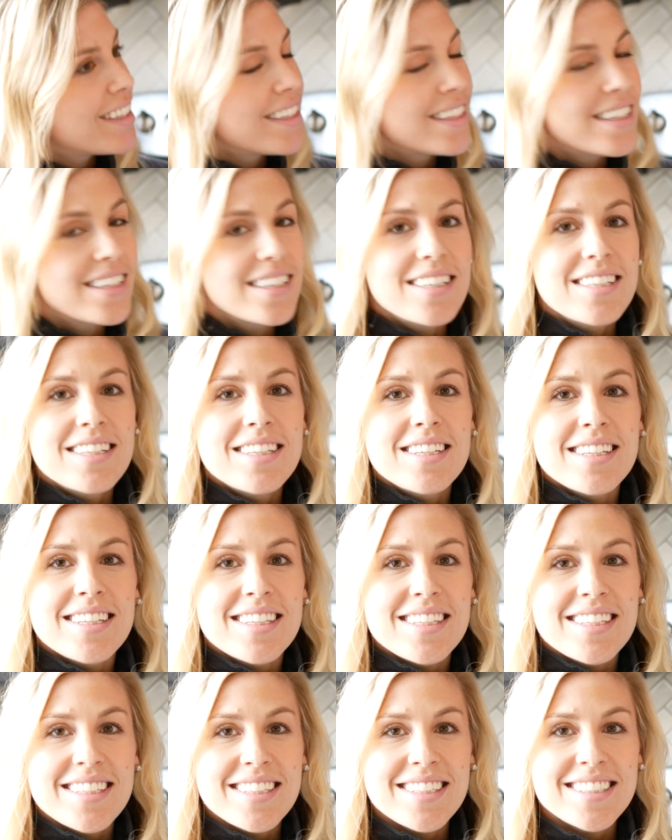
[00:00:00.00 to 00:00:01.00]

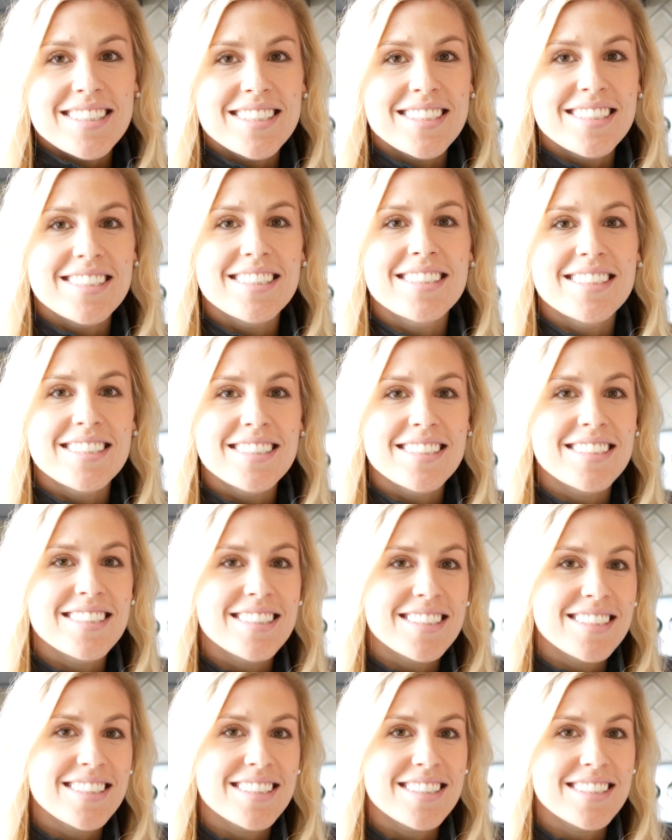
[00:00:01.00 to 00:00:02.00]

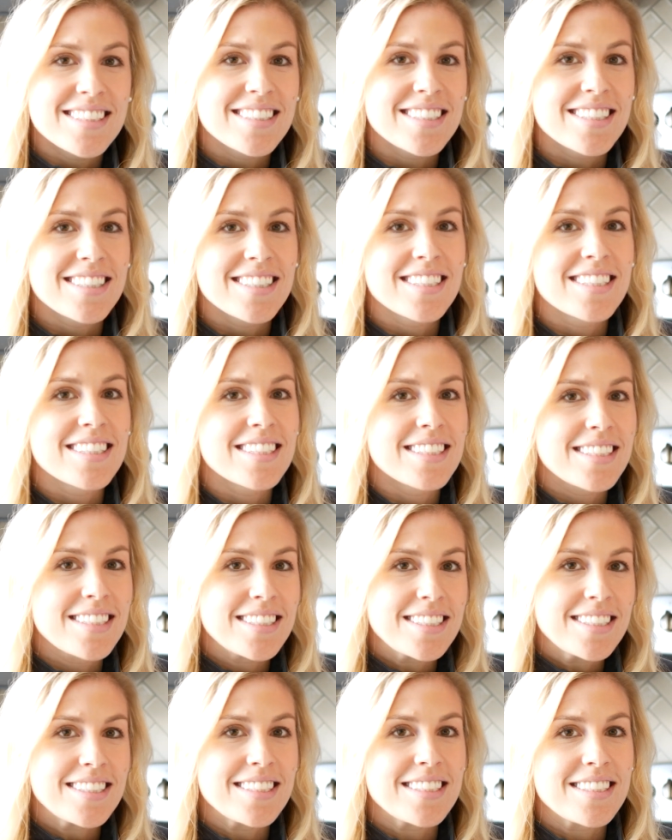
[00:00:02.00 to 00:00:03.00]

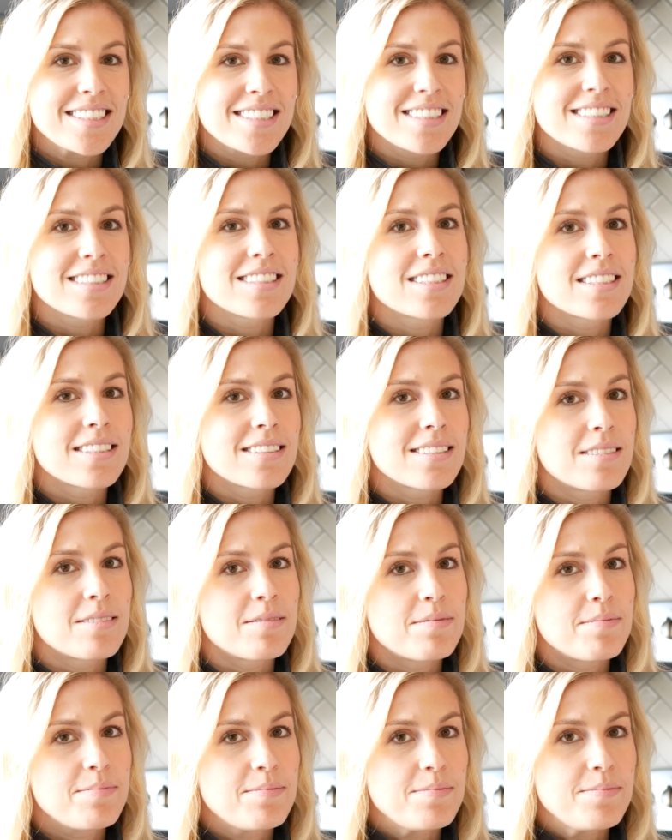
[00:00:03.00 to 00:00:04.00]

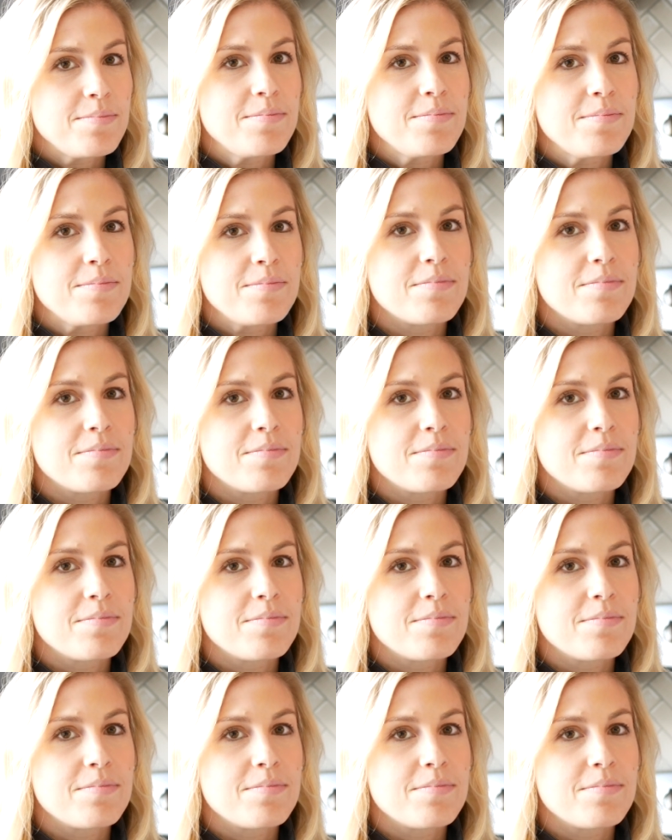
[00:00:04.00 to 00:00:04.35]
The person shown says nothing.